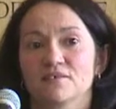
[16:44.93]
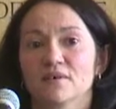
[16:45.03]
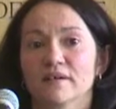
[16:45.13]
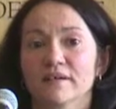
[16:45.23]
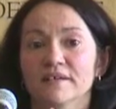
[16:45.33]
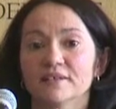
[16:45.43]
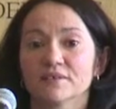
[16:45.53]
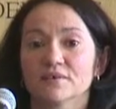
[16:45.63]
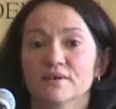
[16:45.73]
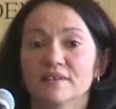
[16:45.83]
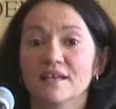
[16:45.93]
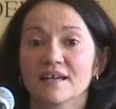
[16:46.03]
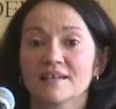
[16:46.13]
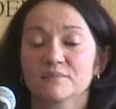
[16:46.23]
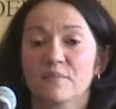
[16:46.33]
So in your
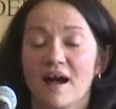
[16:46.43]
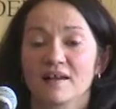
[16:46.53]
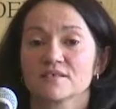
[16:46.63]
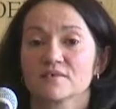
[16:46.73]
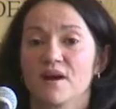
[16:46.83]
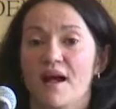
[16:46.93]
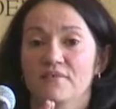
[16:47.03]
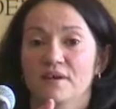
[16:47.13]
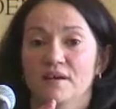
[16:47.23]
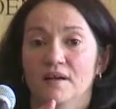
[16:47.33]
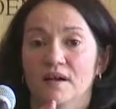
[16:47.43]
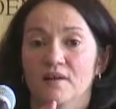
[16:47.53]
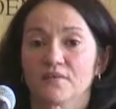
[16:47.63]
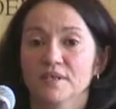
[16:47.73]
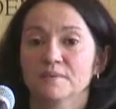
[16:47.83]
delegate packs you have a
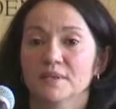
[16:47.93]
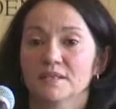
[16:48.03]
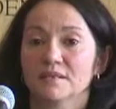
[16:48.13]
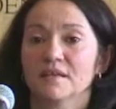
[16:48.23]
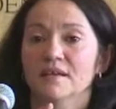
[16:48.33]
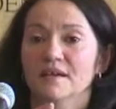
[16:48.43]
feedback